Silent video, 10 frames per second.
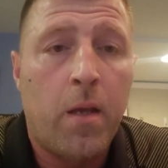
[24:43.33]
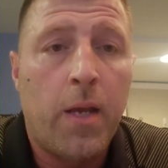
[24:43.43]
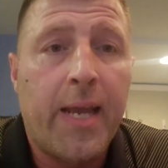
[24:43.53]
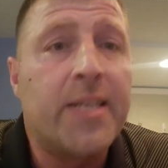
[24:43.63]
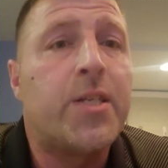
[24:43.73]

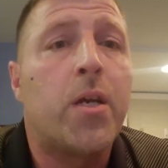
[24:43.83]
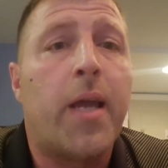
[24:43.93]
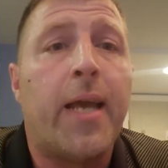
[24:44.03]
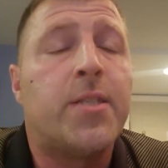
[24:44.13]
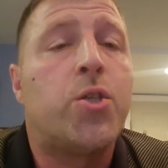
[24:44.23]

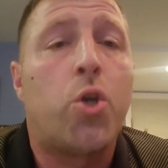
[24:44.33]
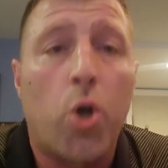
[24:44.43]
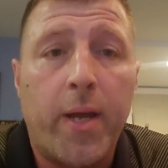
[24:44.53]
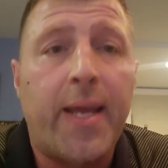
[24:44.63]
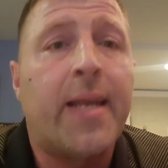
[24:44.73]
is
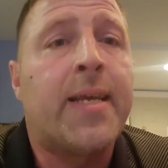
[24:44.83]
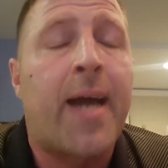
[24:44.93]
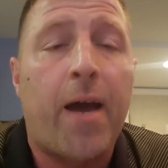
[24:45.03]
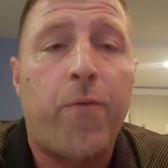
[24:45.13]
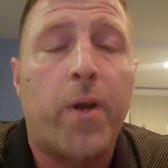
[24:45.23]
good in
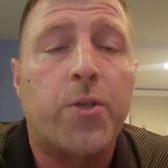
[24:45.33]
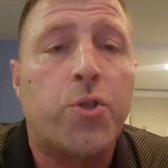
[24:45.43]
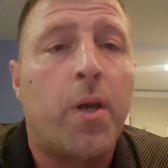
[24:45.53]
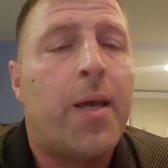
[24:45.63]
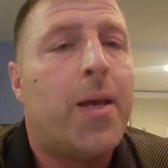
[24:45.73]

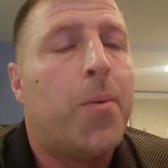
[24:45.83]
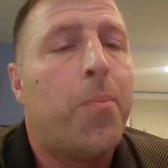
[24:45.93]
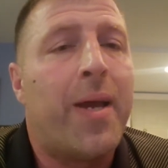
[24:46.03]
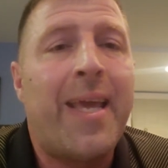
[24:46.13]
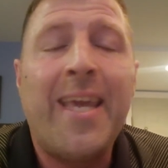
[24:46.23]
coverage,
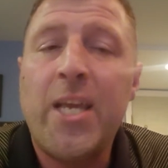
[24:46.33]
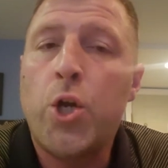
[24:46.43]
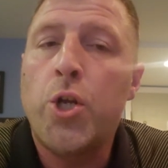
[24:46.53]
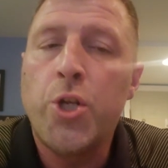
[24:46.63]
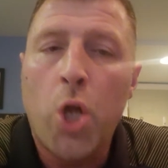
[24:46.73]
but he
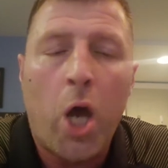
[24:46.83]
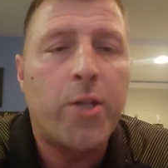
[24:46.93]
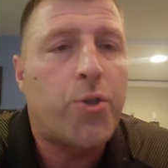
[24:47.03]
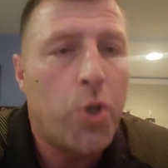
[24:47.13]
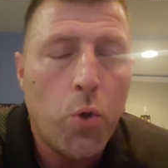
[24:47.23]
could
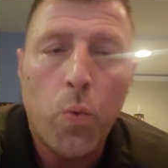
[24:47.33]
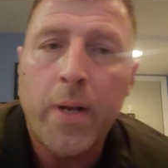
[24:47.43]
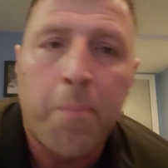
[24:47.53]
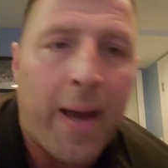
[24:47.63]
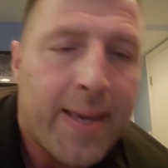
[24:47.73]
not do
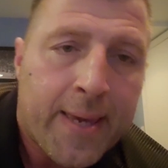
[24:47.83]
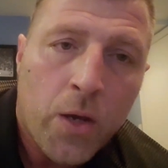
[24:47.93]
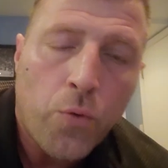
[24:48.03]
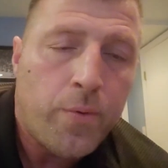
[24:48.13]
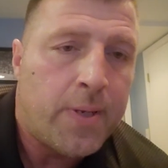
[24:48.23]
what Mike
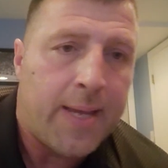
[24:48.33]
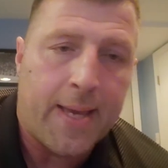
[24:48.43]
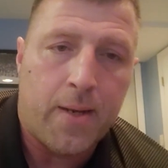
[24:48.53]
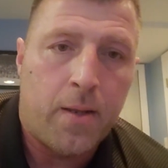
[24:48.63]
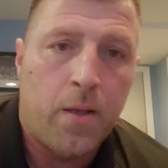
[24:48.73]
Hilton
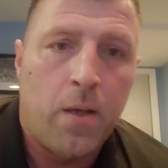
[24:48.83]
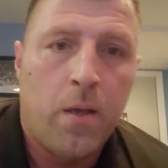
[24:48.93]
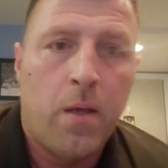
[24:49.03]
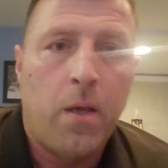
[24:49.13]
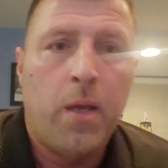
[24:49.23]
did.
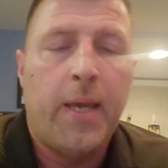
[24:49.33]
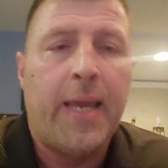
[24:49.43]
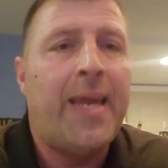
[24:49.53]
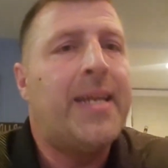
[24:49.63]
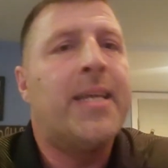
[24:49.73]

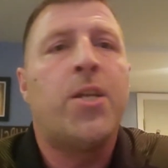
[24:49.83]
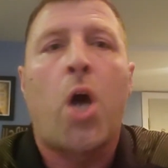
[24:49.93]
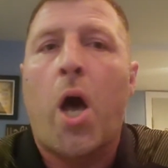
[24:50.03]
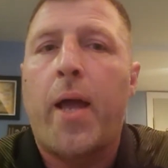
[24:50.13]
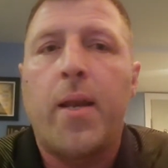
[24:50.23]
He could
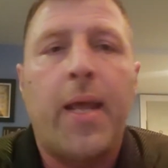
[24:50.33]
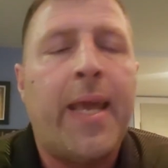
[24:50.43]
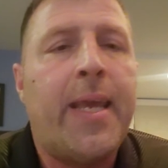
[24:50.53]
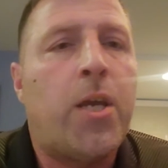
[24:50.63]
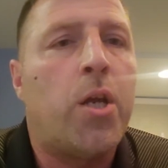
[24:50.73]

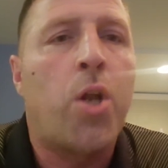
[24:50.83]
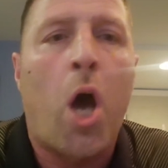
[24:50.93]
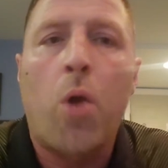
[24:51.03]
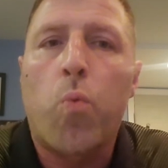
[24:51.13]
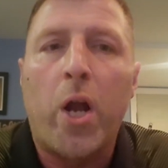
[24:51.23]

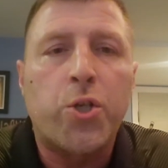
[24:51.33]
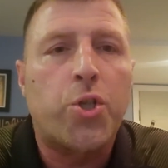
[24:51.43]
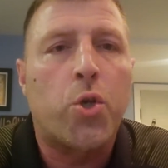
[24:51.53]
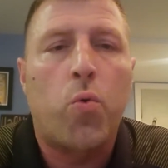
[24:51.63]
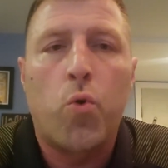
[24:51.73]
not rush
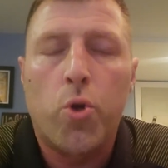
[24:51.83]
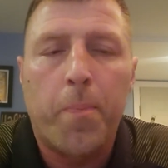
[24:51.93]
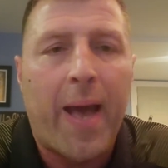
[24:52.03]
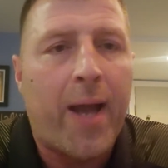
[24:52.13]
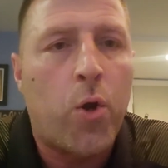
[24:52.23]
the
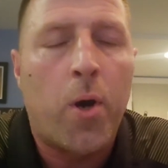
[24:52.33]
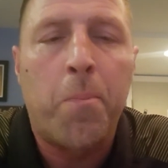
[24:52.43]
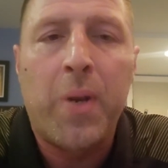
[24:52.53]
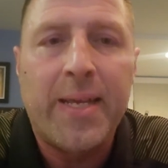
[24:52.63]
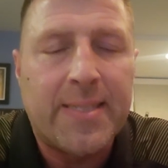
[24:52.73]
quarterback on
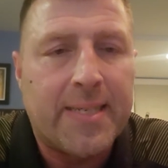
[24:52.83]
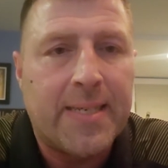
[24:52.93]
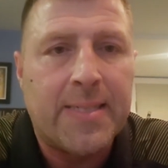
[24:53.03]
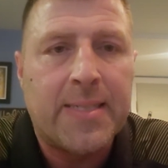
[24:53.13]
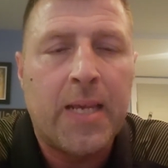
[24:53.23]

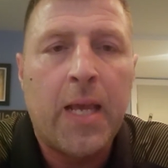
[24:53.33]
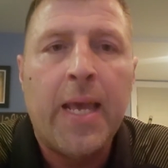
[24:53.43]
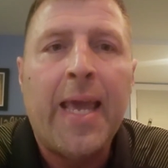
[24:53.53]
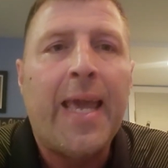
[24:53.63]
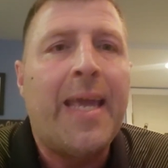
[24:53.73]
blitzes.
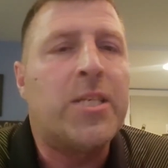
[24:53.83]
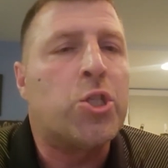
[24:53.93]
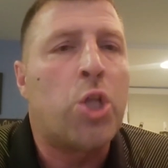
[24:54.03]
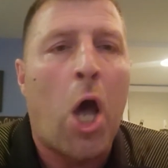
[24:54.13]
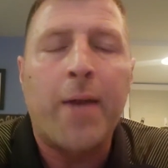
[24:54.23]
He's
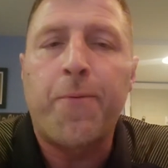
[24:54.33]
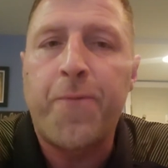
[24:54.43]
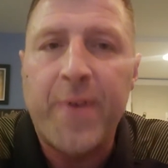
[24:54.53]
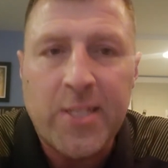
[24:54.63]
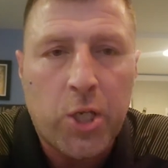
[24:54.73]
not
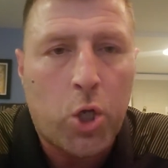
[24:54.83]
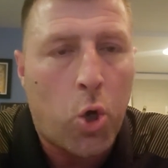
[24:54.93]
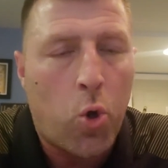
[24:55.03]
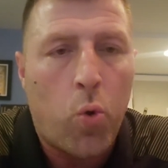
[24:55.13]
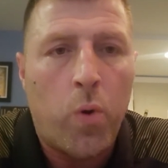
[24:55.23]

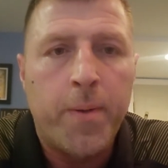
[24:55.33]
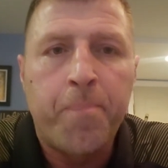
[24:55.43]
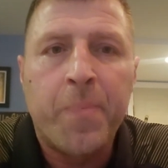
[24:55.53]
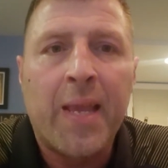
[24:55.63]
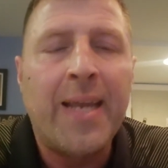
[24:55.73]
physical.
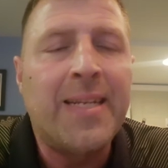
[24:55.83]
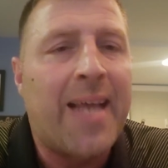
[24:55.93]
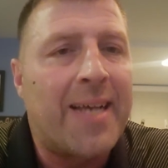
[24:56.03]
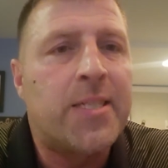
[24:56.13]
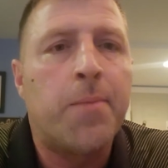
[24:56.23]
He
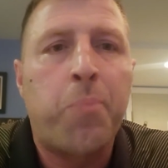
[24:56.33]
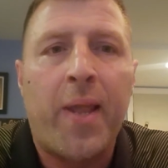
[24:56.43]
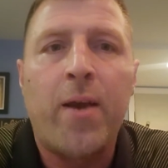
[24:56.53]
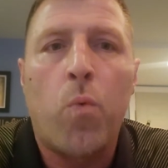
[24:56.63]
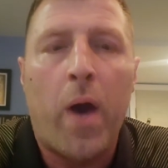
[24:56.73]
doesn't
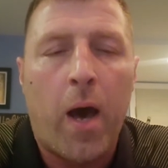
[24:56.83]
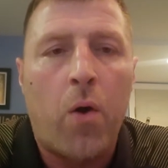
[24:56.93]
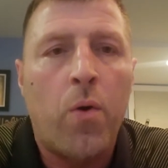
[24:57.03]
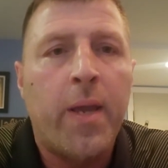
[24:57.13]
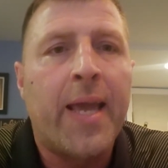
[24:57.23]
play
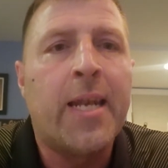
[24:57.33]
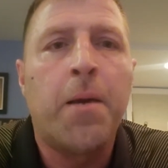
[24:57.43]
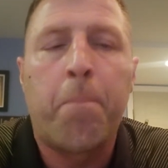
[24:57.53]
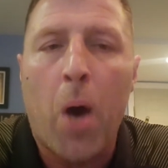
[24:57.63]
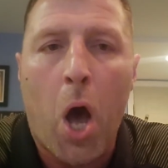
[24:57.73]
well in the
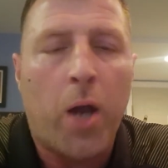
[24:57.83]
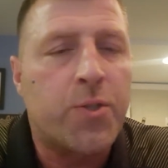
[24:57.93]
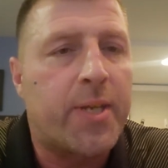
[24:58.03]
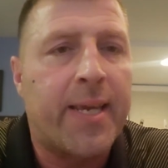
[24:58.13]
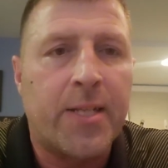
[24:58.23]

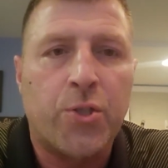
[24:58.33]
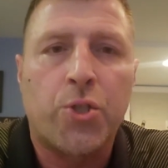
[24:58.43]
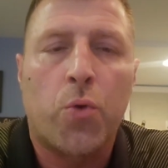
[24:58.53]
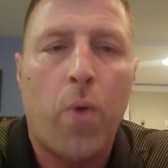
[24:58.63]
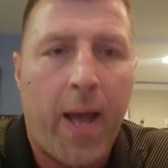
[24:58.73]
box against
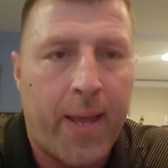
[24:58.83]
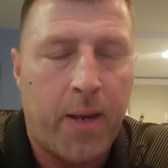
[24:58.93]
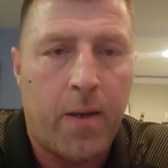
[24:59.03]
the run.